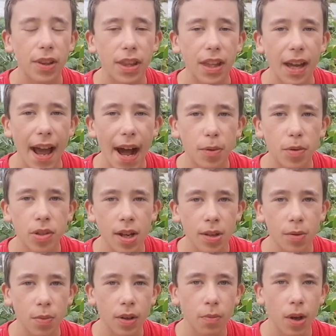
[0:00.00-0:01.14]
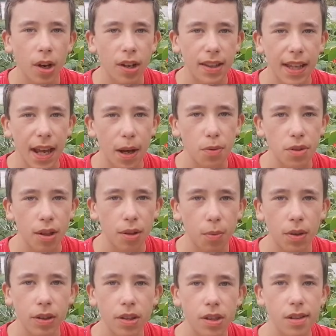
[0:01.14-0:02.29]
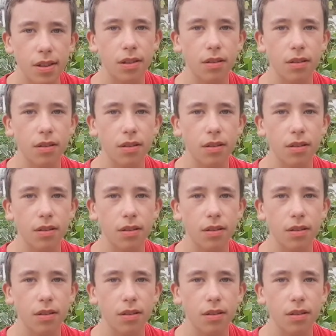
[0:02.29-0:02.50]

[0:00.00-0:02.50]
the one of the outside ones.